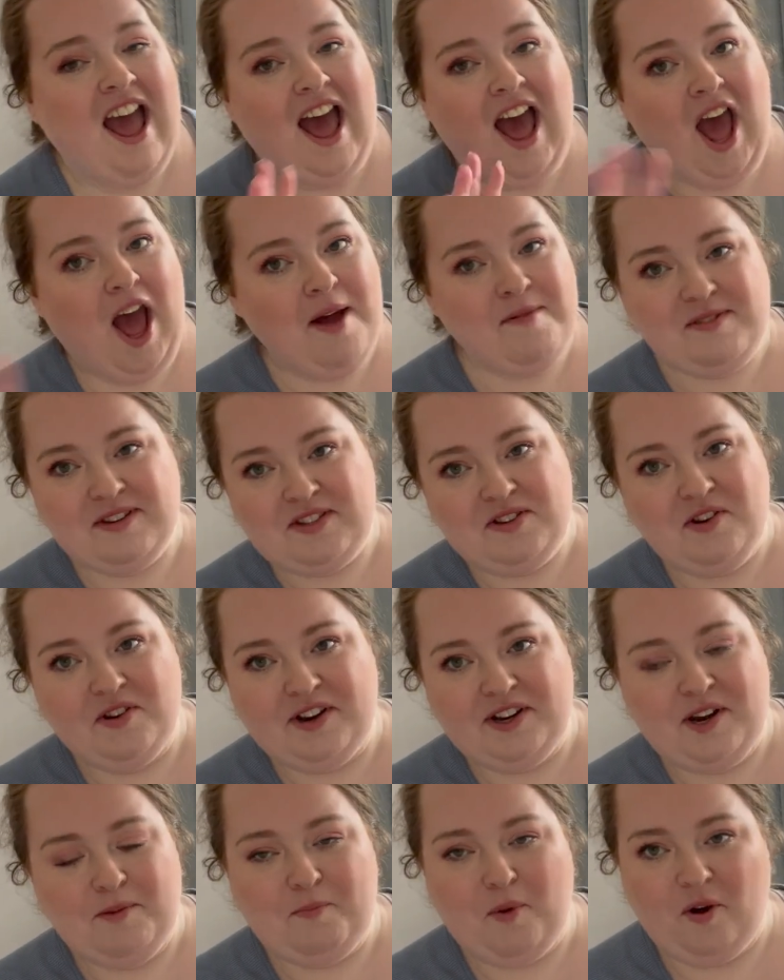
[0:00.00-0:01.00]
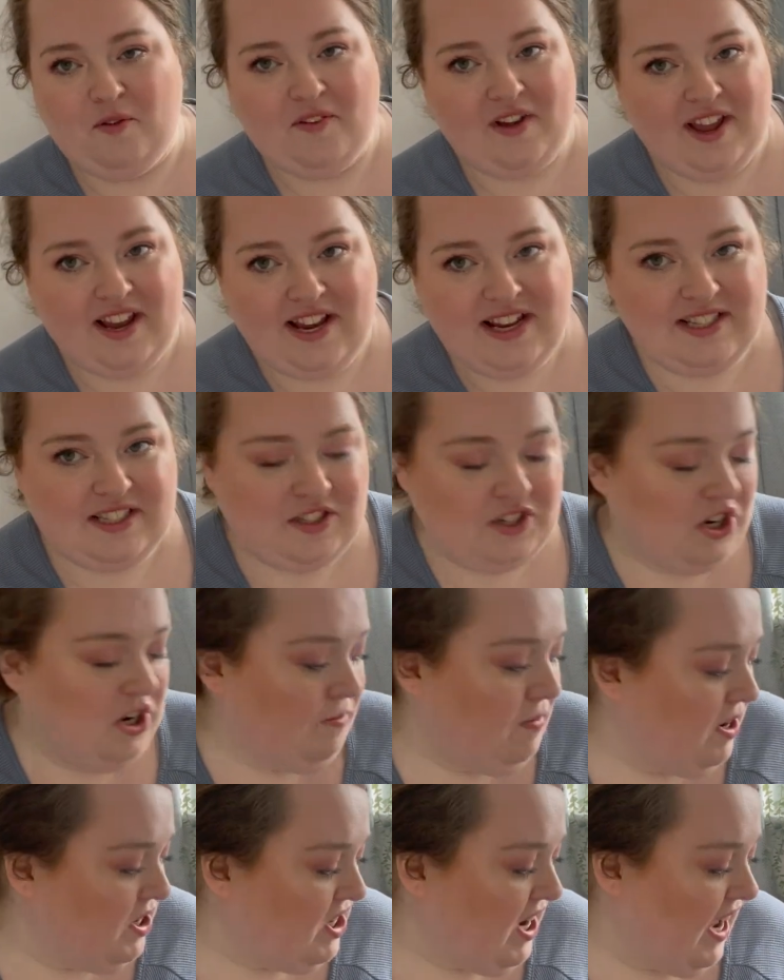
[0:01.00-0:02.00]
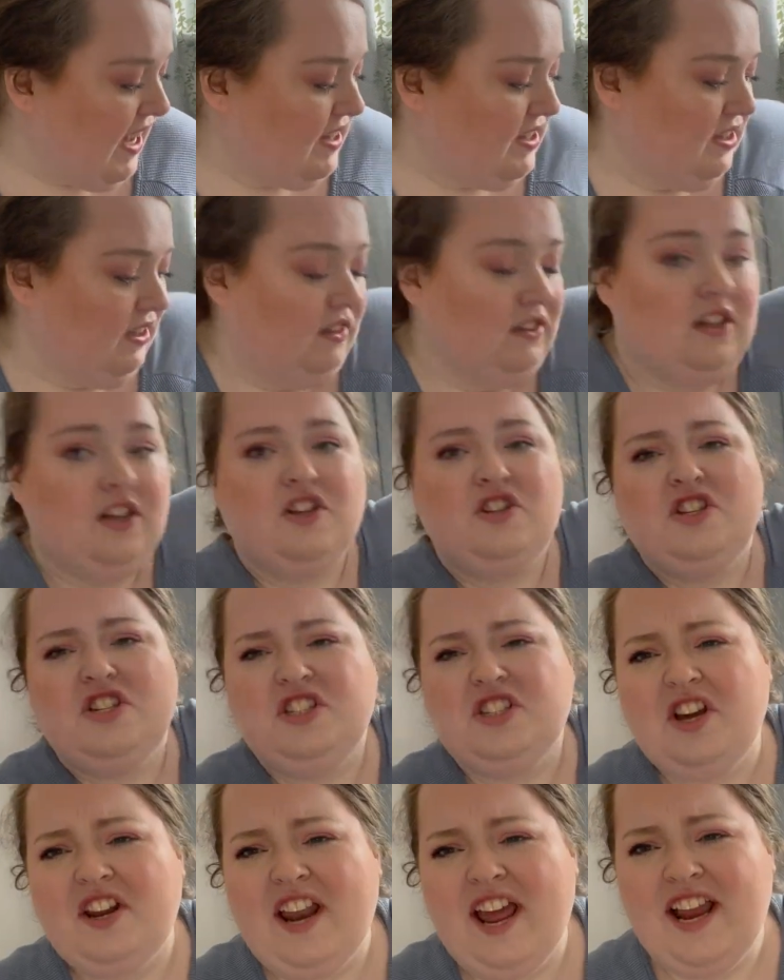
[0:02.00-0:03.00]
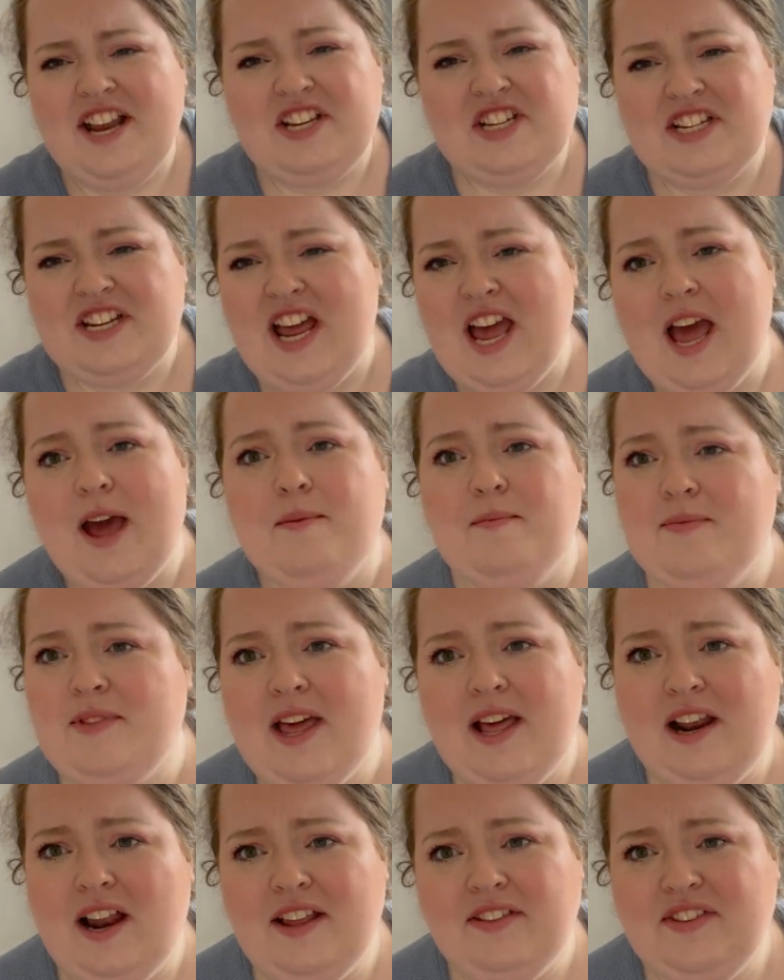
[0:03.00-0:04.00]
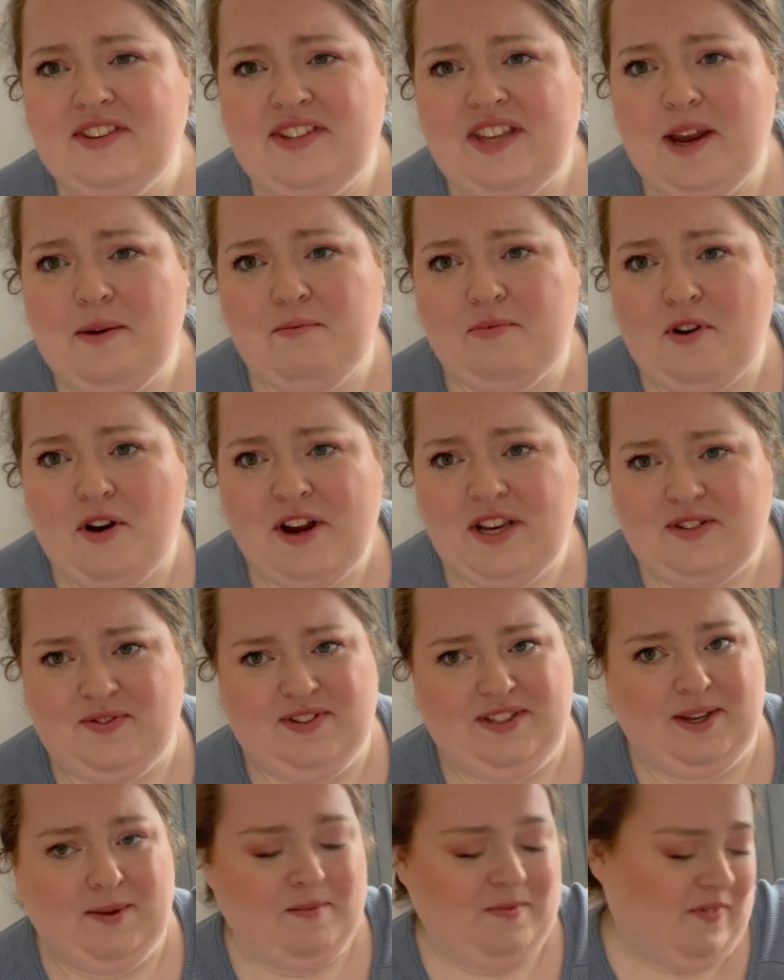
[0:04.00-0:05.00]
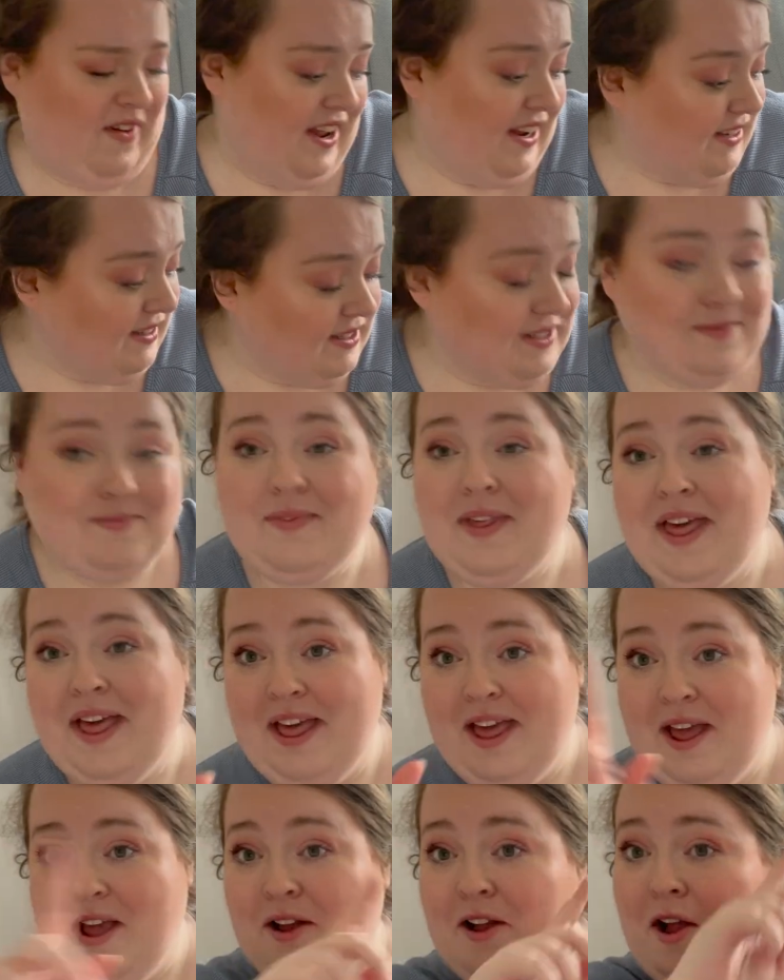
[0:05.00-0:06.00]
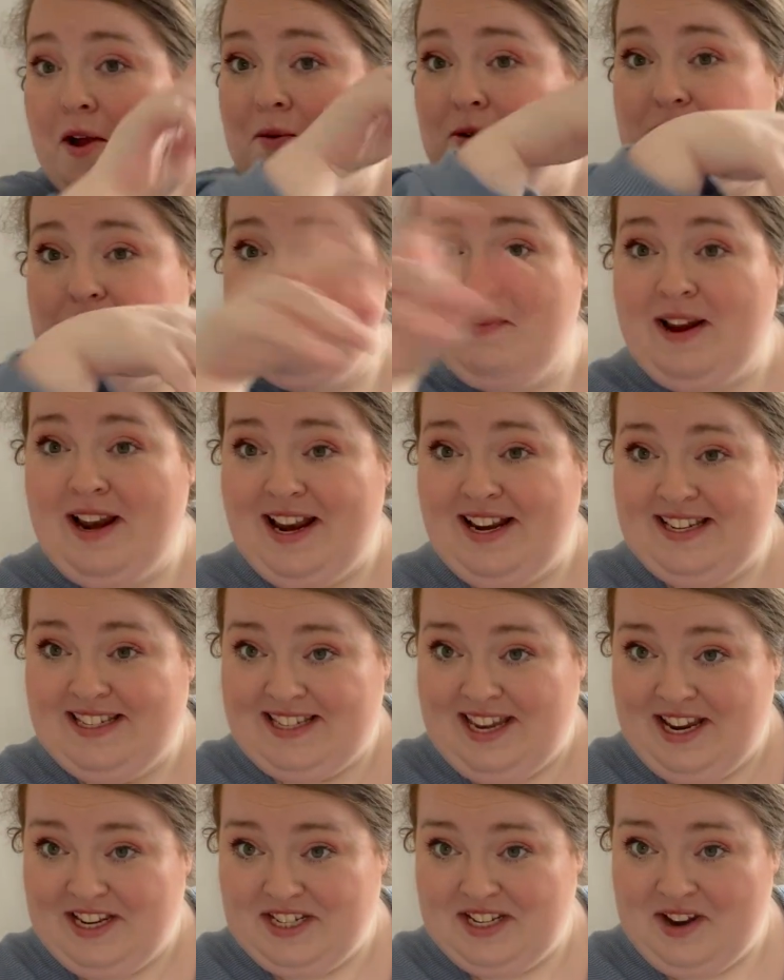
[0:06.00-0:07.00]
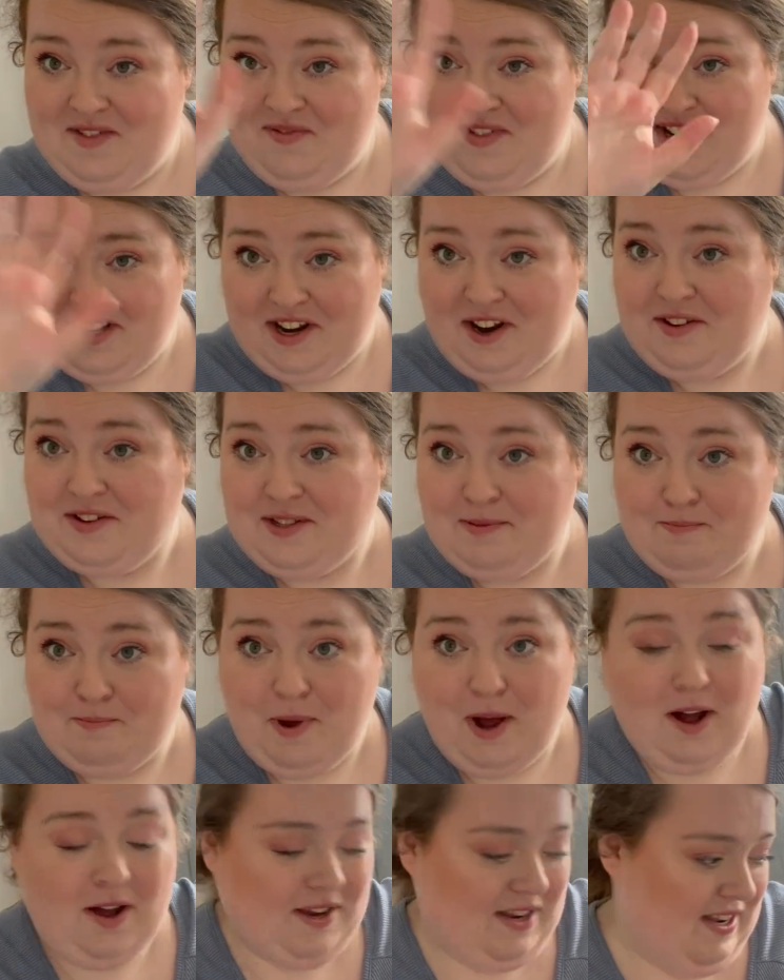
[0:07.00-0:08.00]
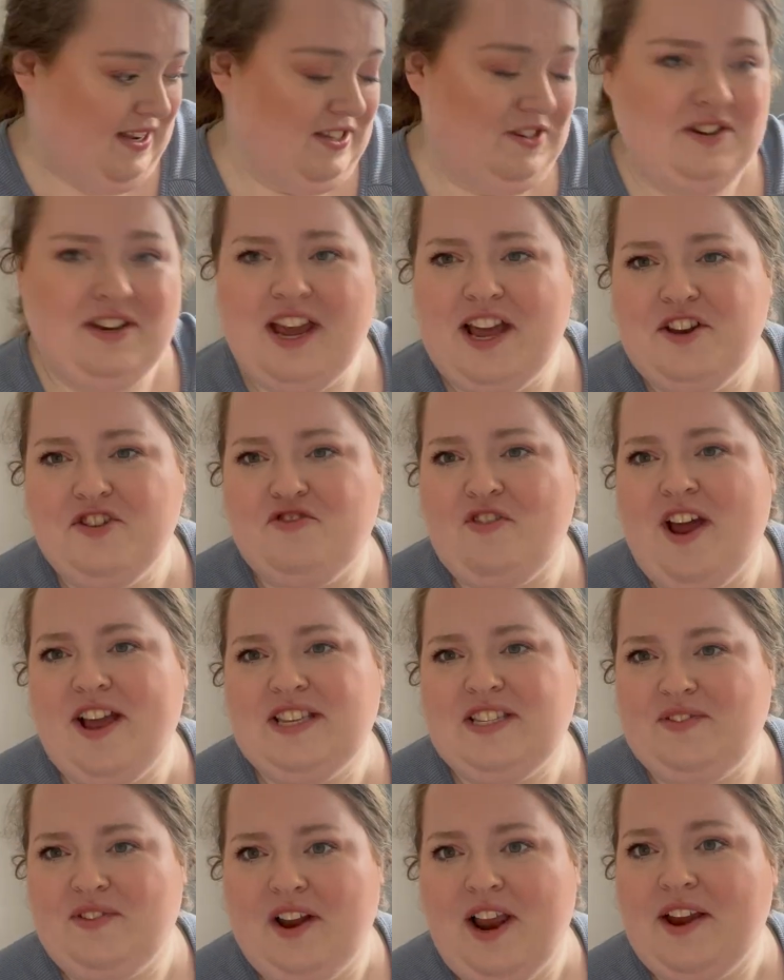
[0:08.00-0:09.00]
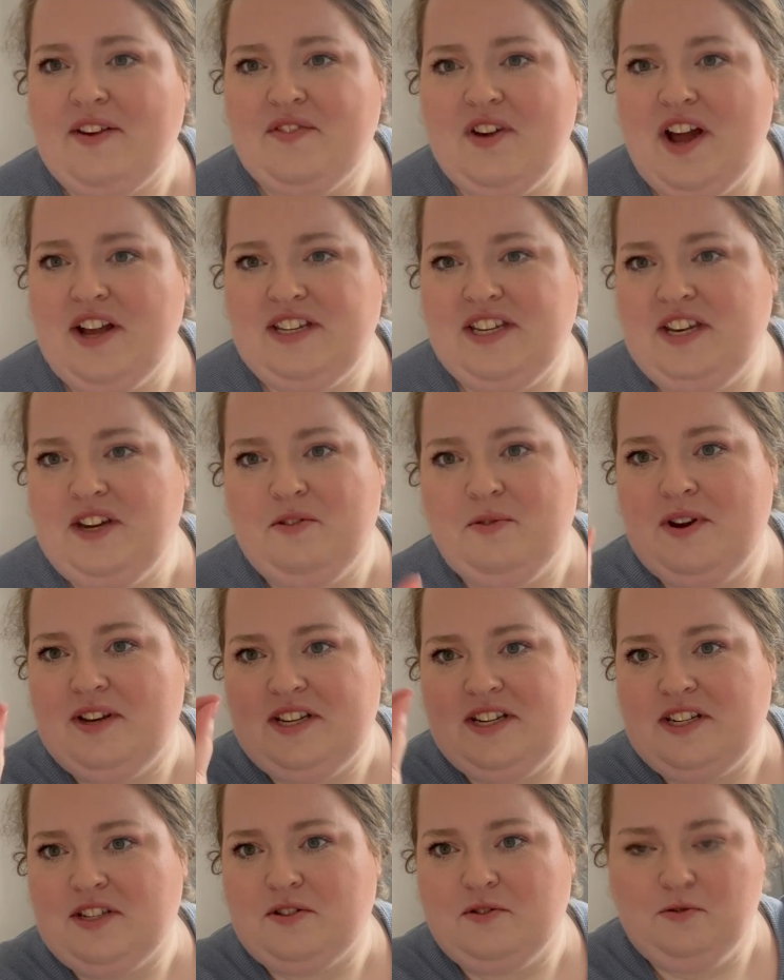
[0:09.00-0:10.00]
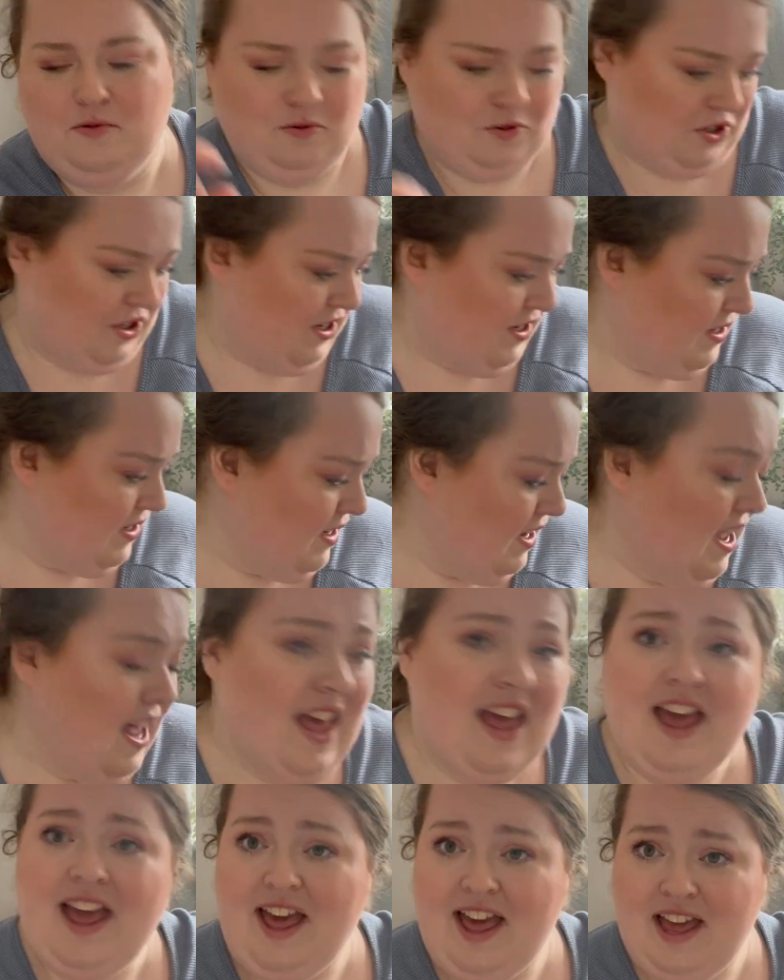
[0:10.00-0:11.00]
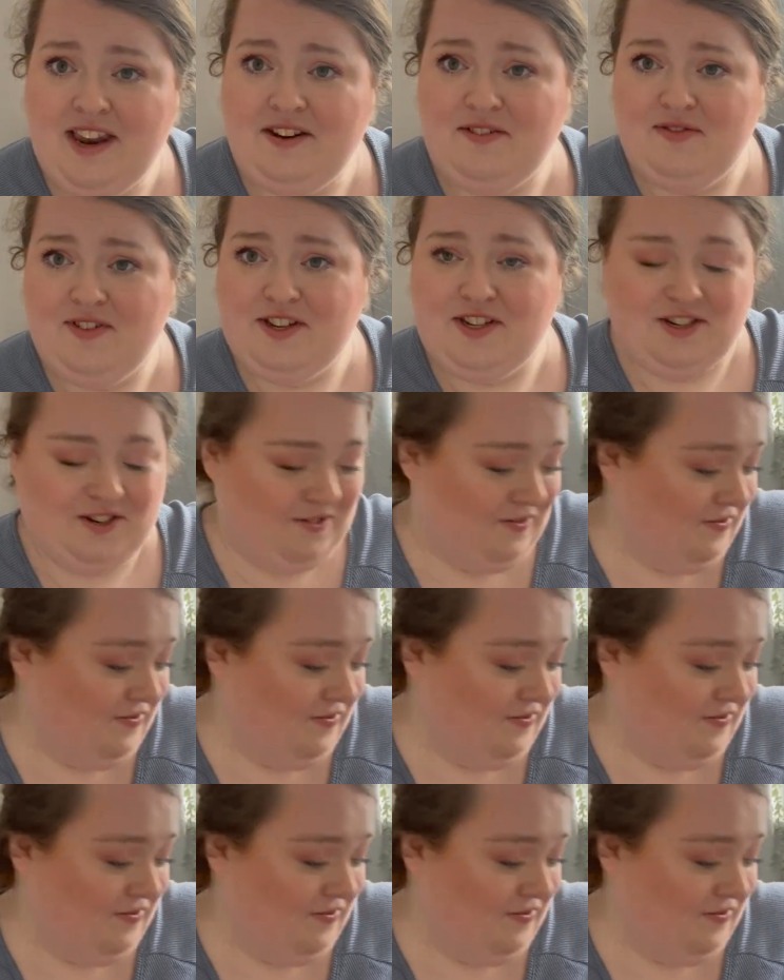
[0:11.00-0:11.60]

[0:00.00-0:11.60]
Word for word: I'm just not going to bother. It's too much hassle. Just go to H&M. They're like the same price for some things. Go watch my latest H&M video, some bargains. You can get a dress for like 13 quid and it's gorgeous. And it fits you.